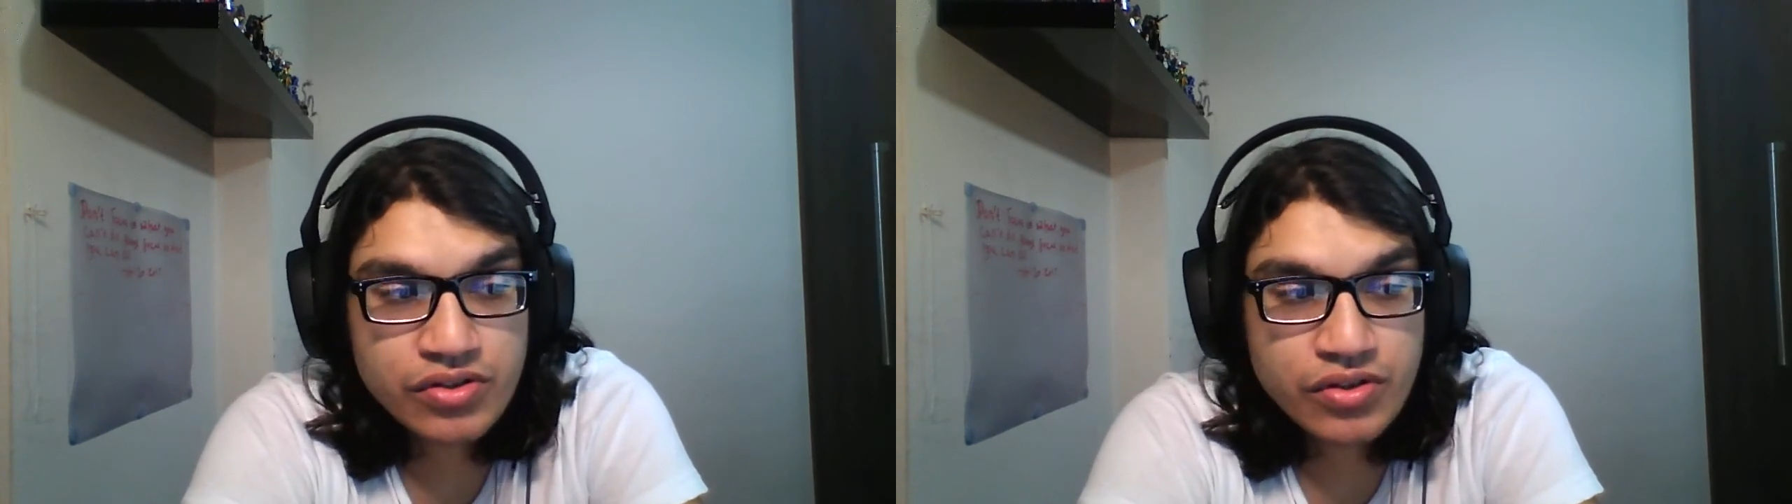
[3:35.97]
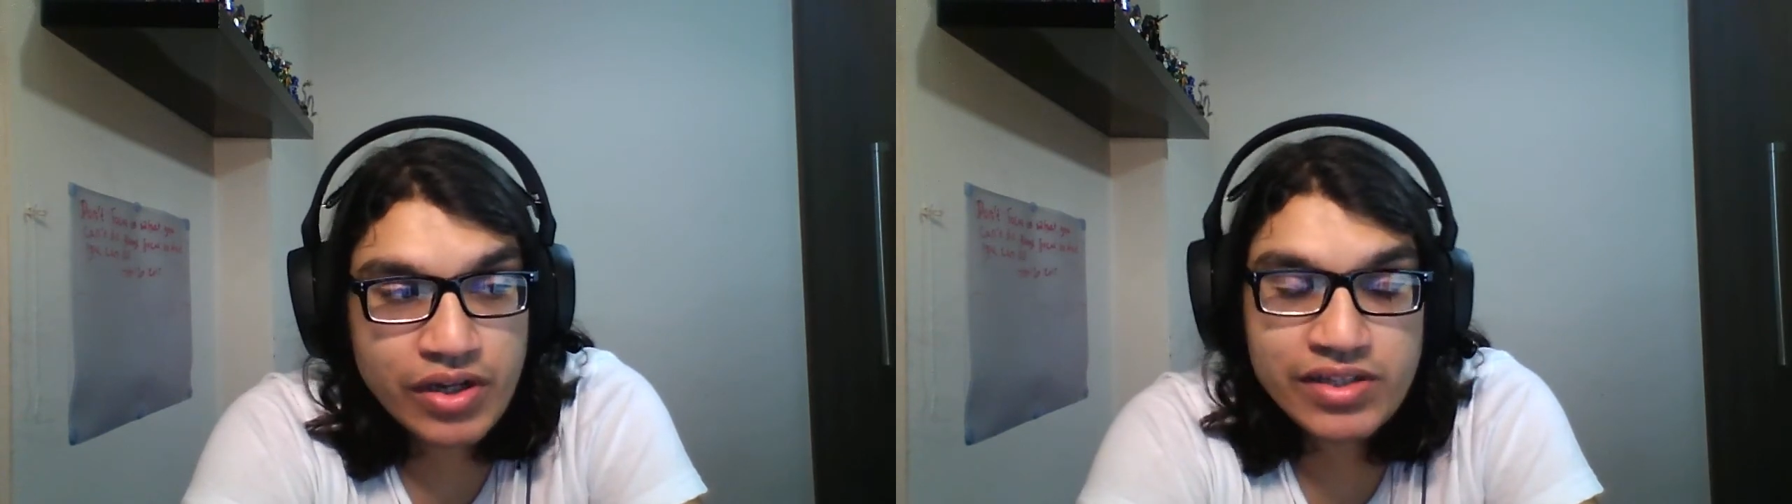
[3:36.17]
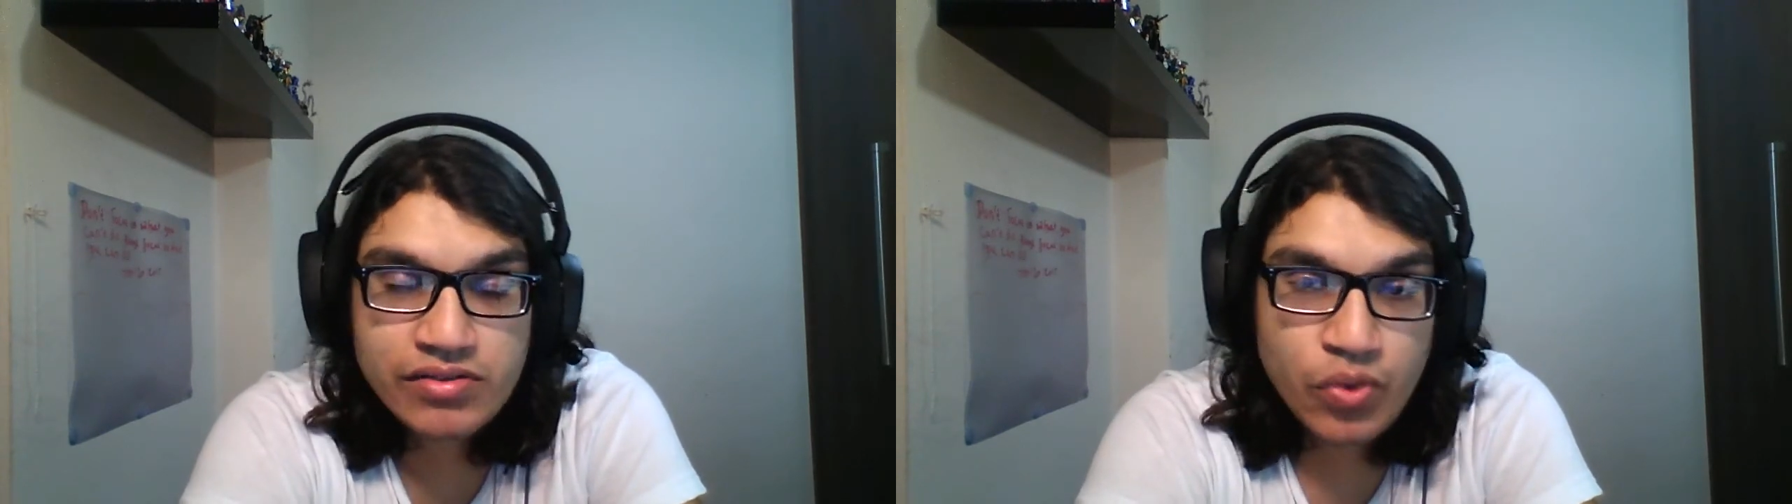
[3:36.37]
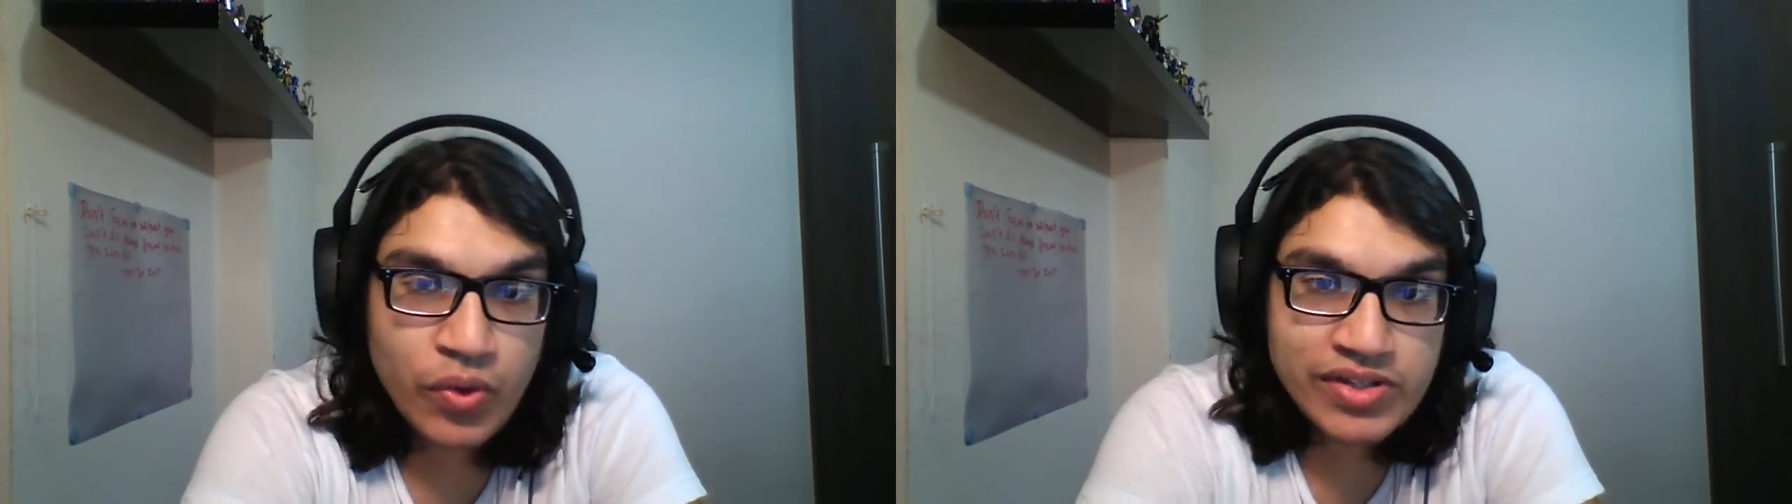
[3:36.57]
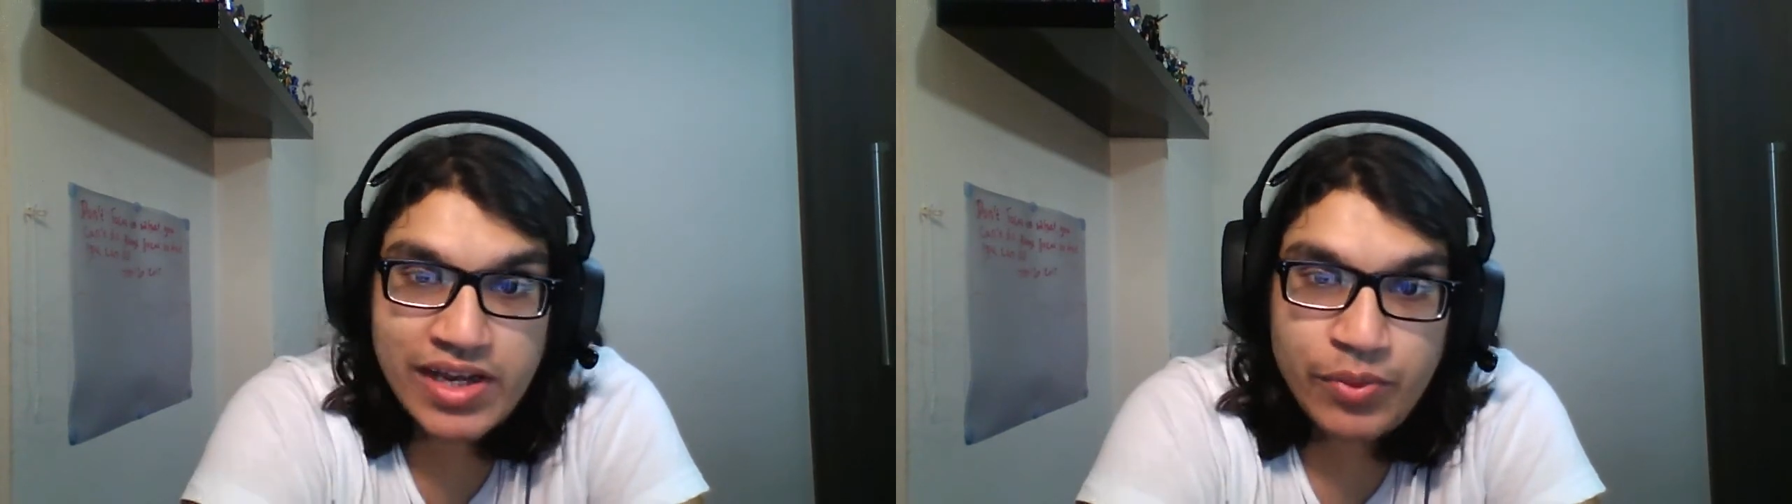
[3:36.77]
or at least the
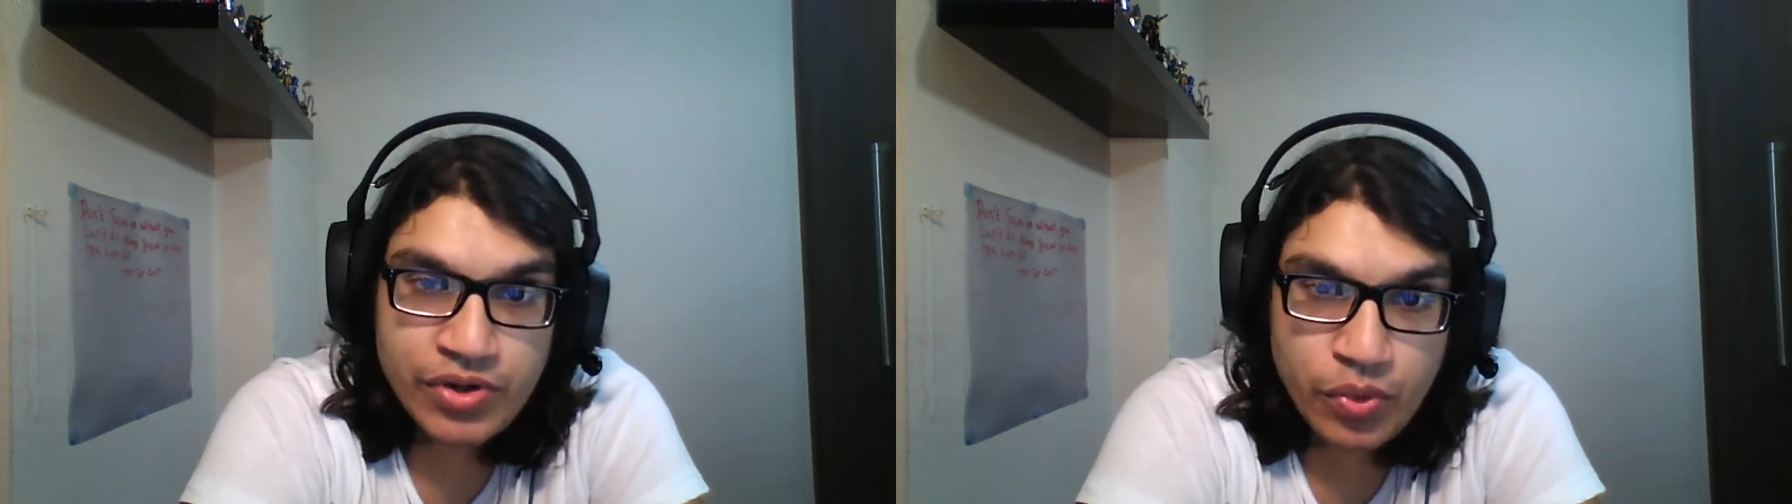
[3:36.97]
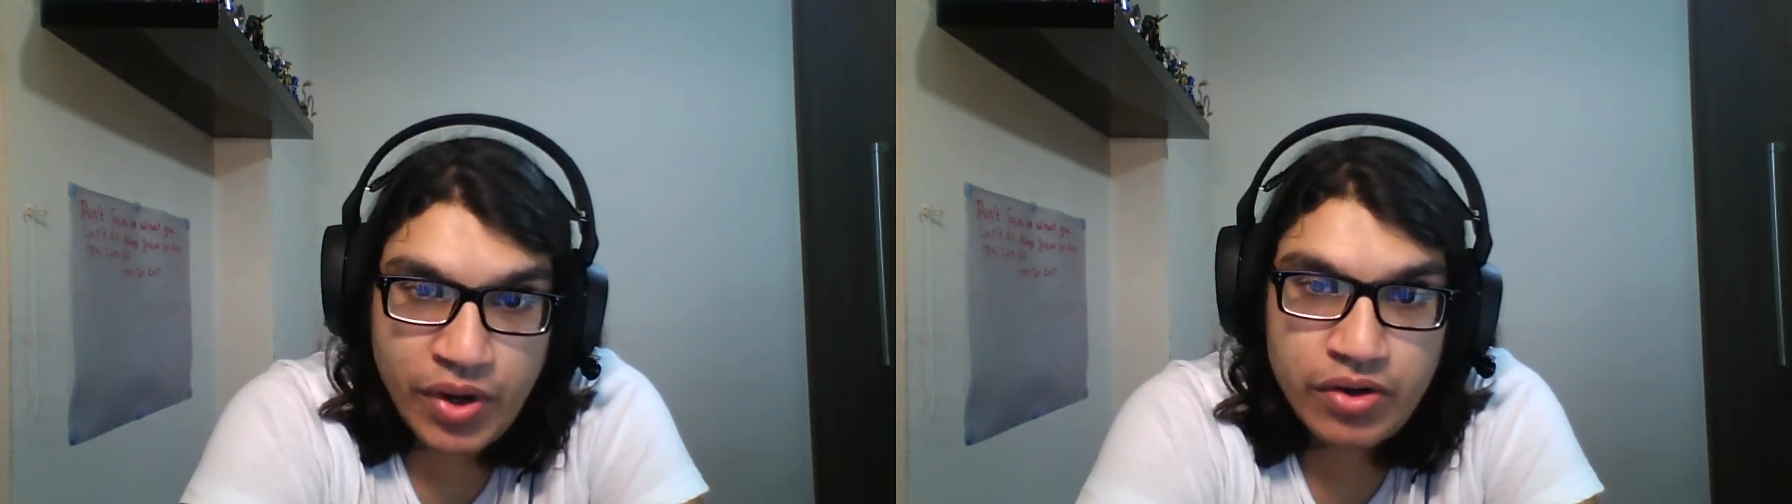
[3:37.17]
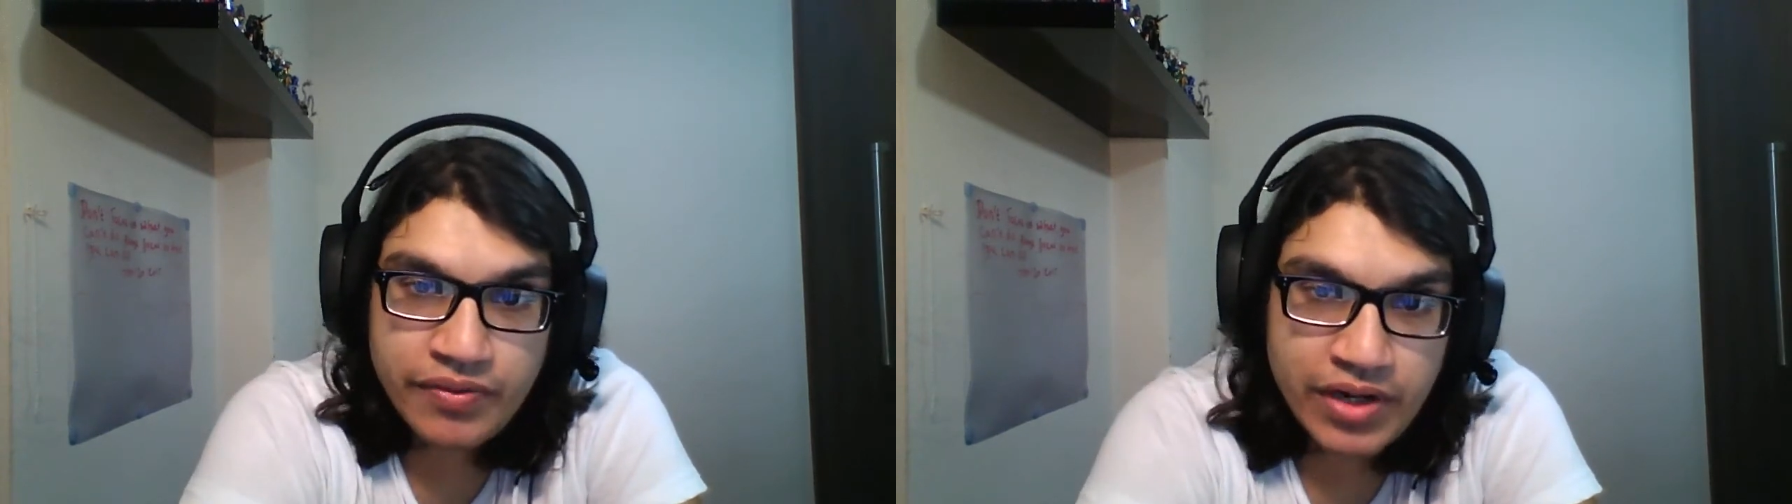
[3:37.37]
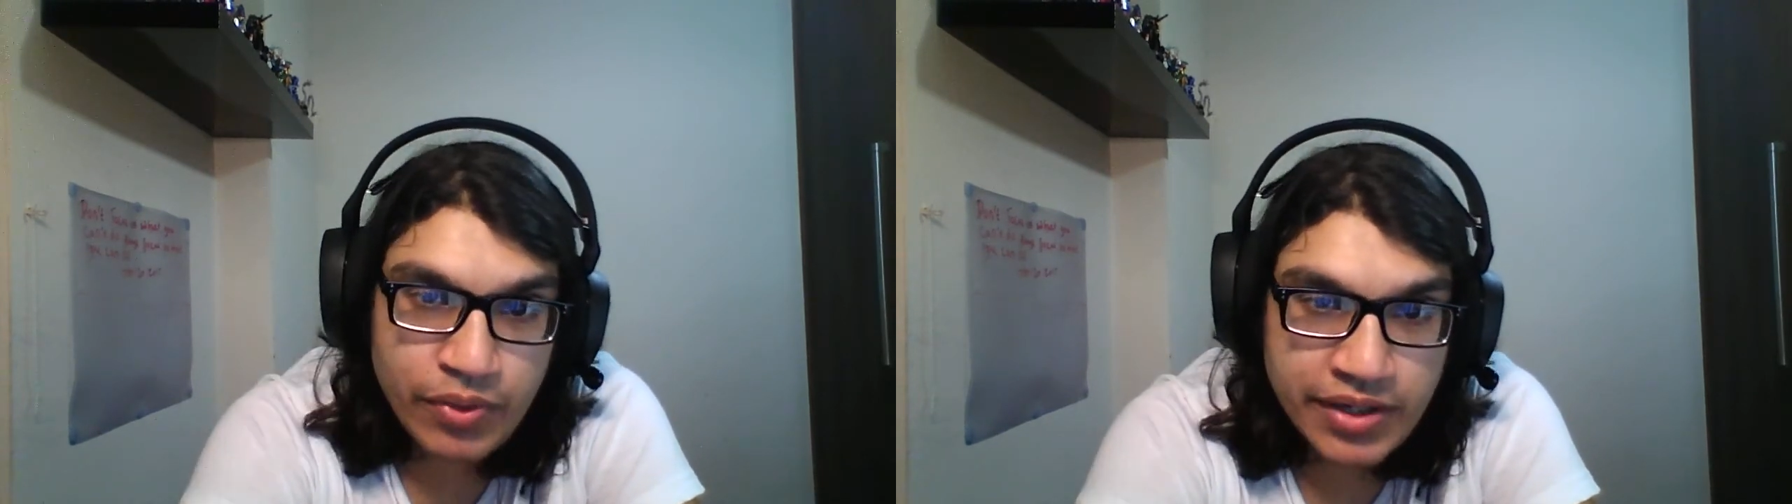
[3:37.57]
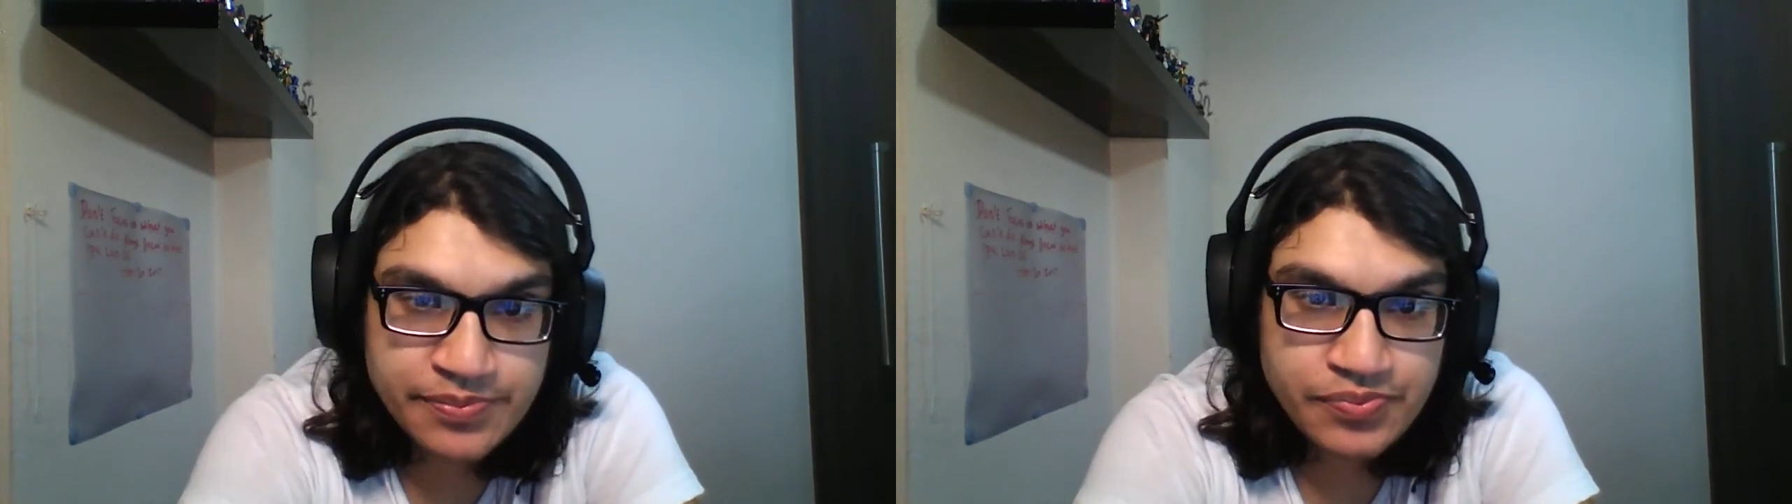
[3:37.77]
ones I were aware of anyway.